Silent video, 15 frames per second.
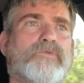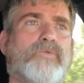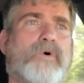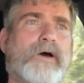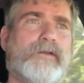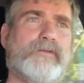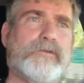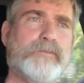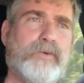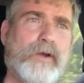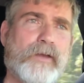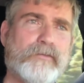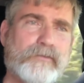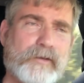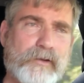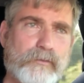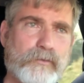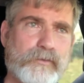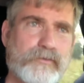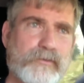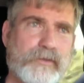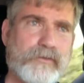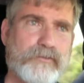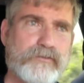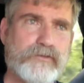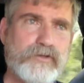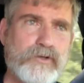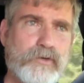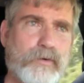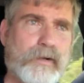what the president is
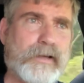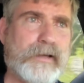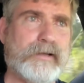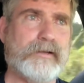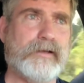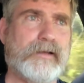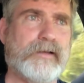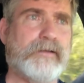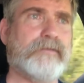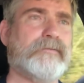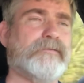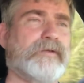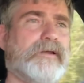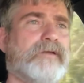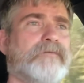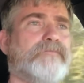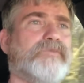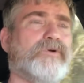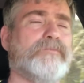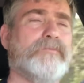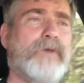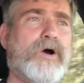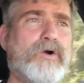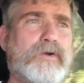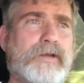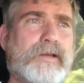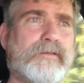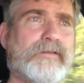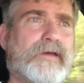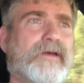doing in
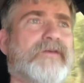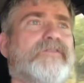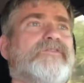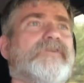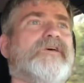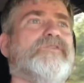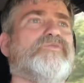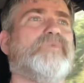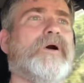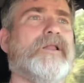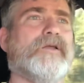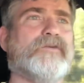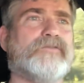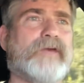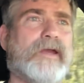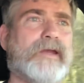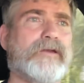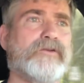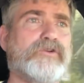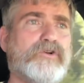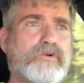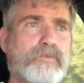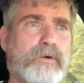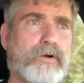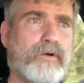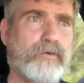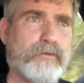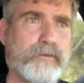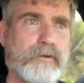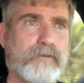promoting this, as well as a New
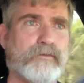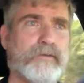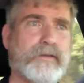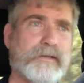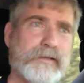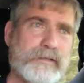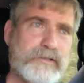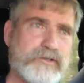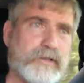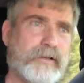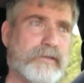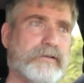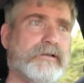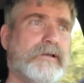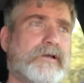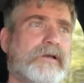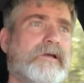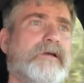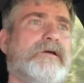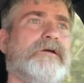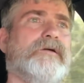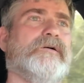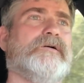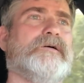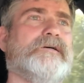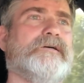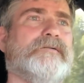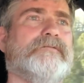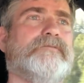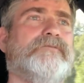World religion,
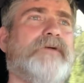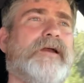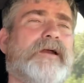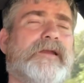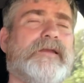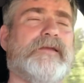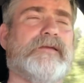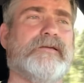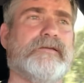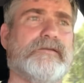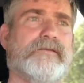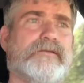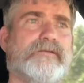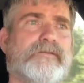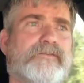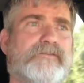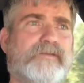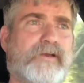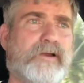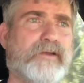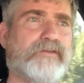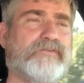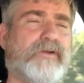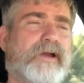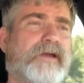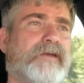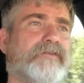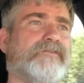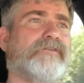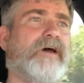very serious, very
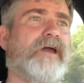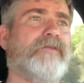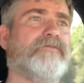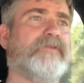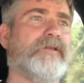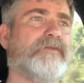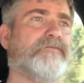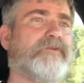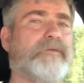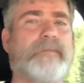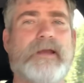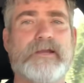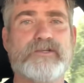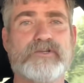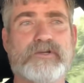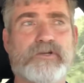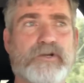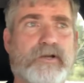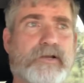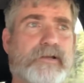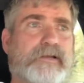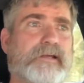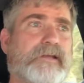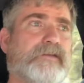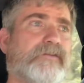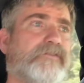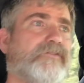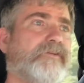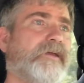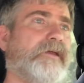insightful information you're going to need to
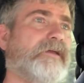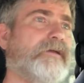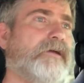see.